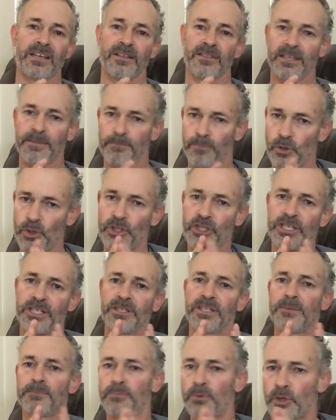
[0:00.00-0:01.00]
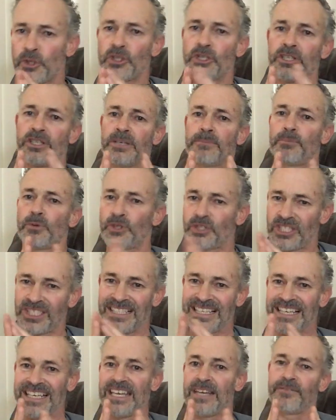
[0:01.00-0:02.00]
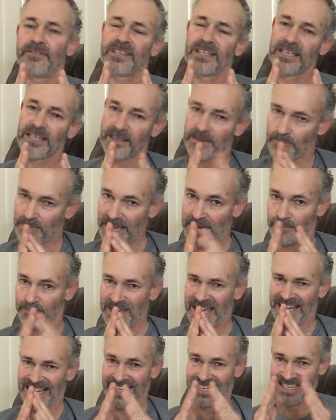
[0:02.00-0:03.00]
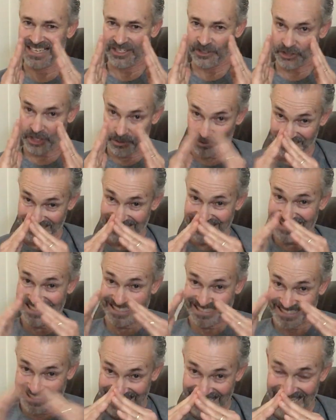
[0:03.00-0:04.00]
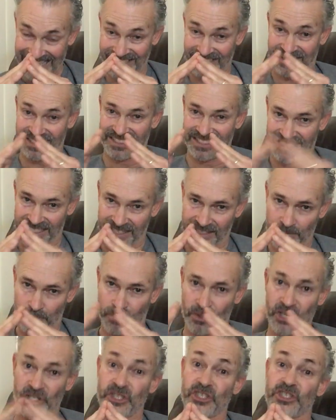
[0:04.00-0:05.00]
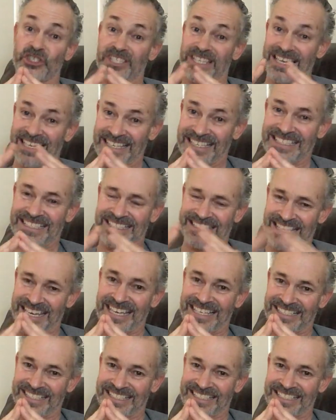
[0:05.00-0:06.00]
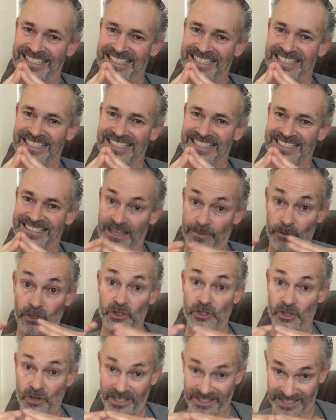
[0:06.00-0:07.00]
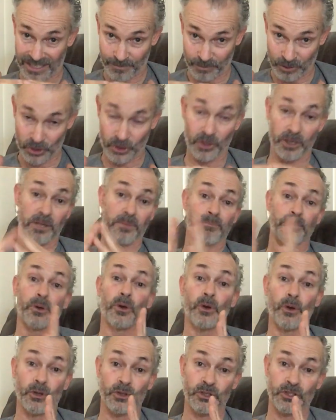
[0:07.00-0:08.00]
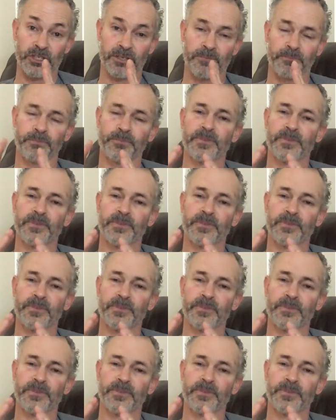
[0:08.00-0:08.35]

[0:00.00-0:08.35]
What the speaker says: They're pushing the left back. So it's getting intense. The pressure's getting intense. It's like something's going to burst.